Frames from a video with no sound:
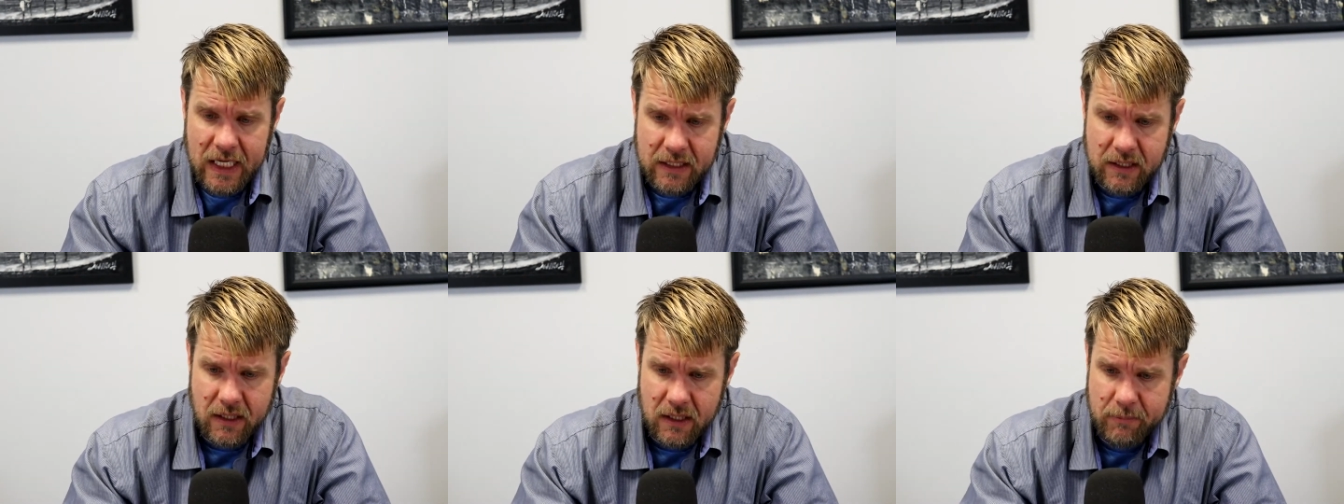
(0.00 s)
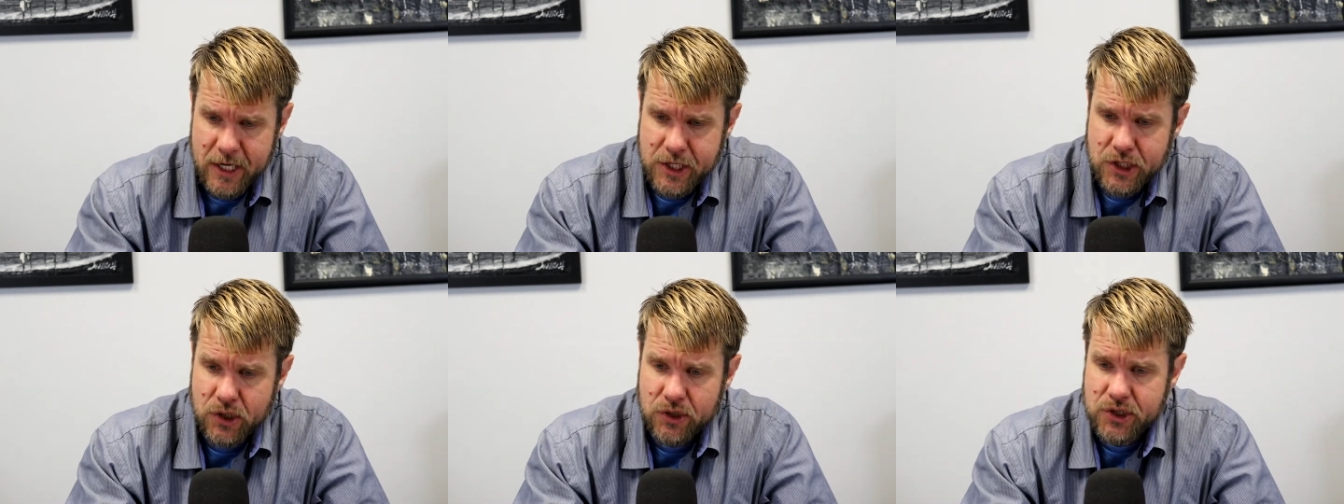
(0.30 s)
to
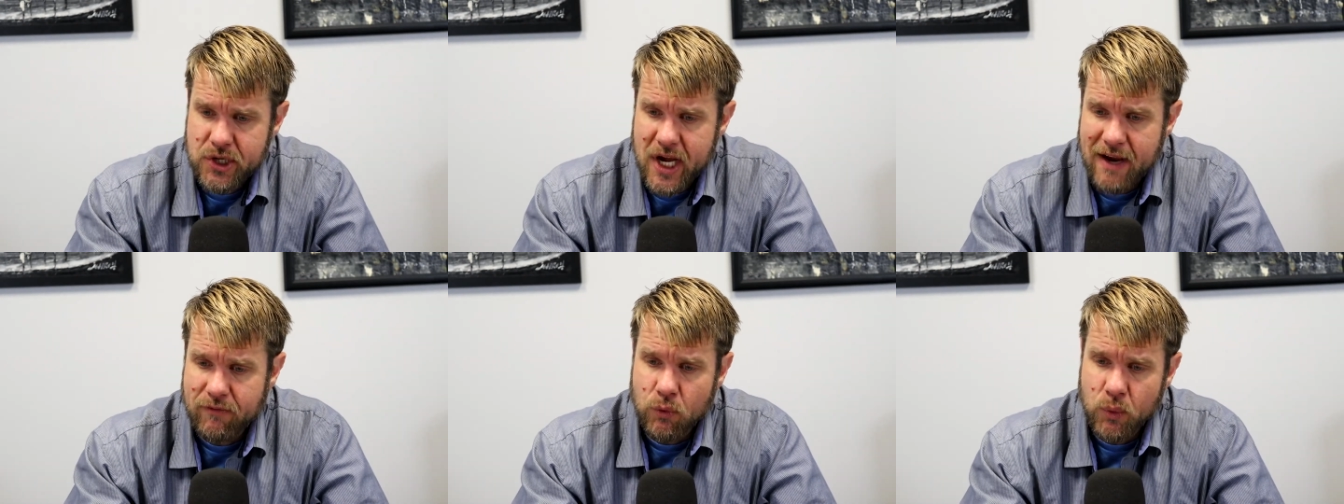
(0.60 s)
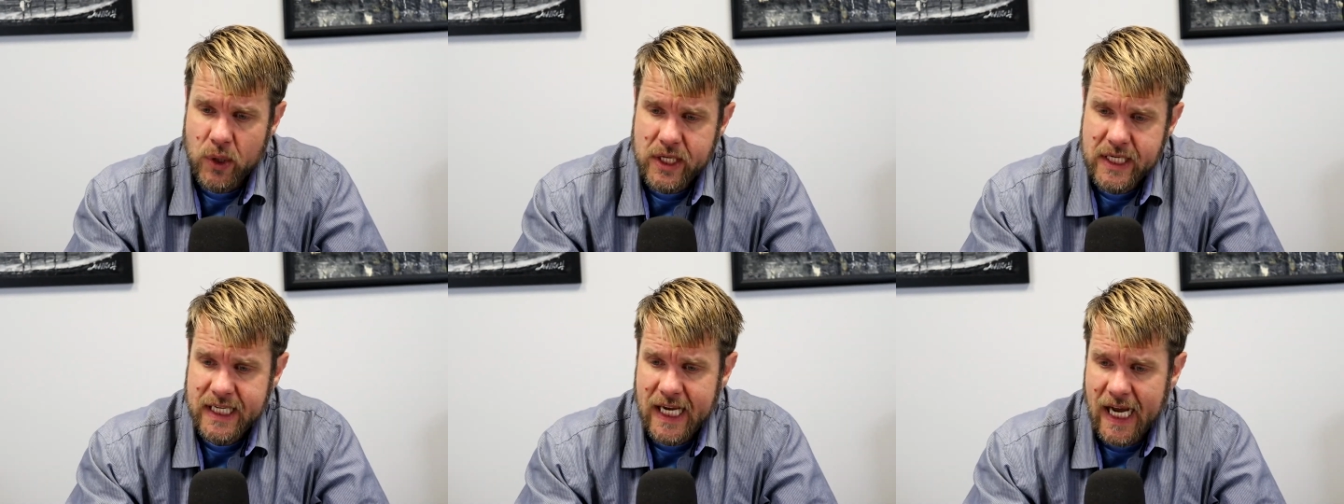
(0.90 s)
make sure that you have a
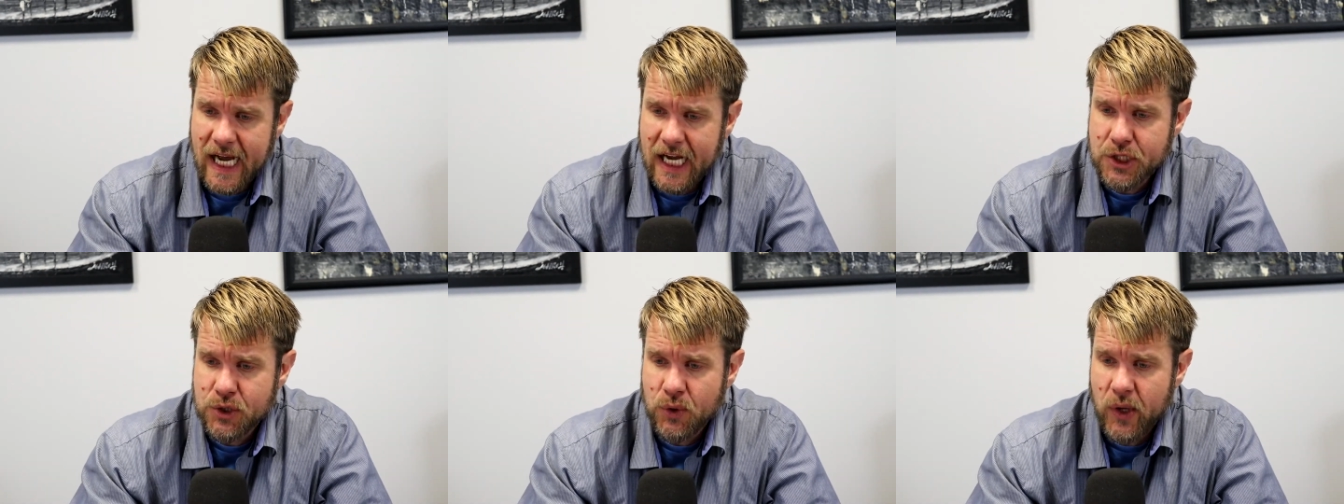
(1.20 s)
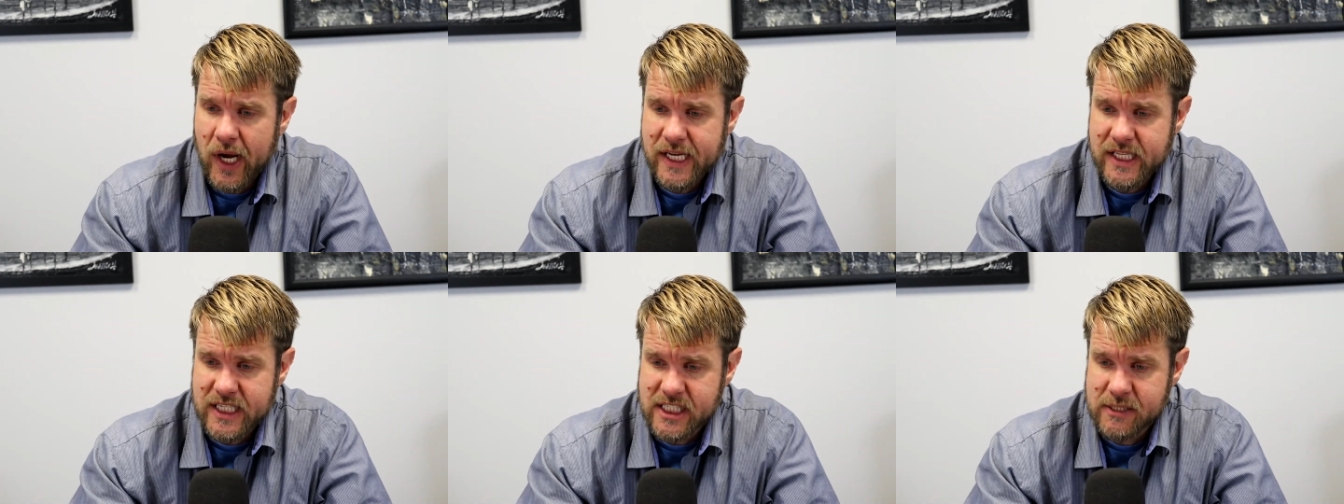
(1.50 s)
written
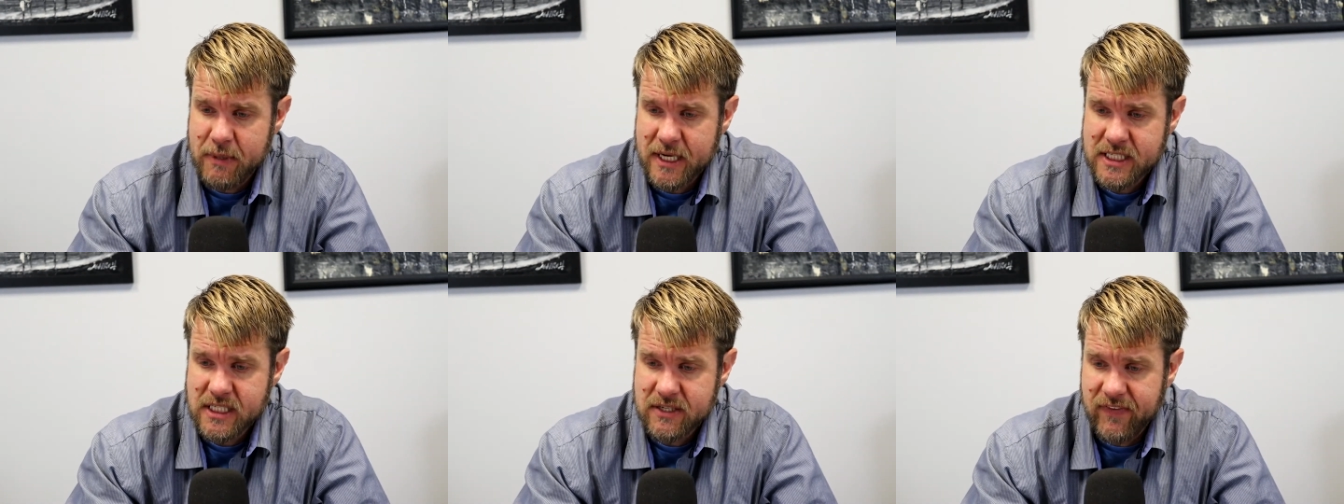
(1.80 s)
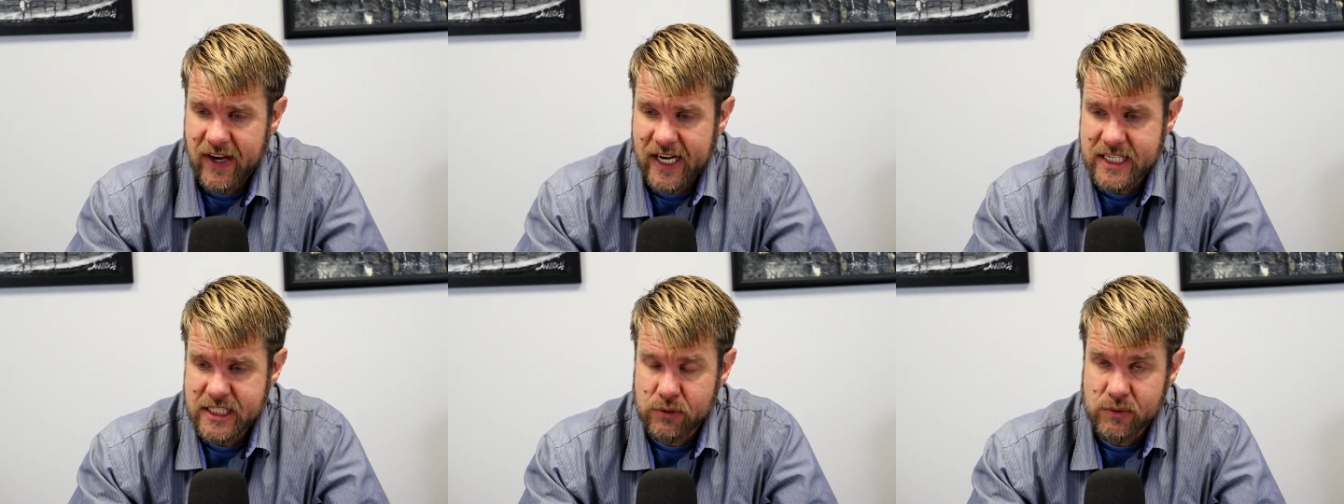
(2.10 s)
contract that
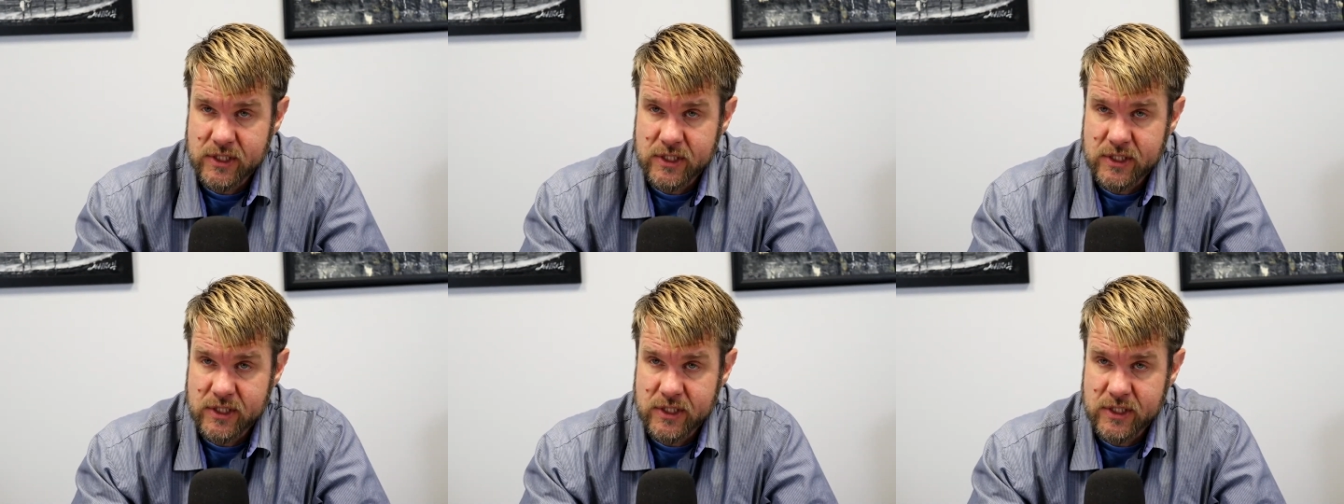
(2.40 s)
specifies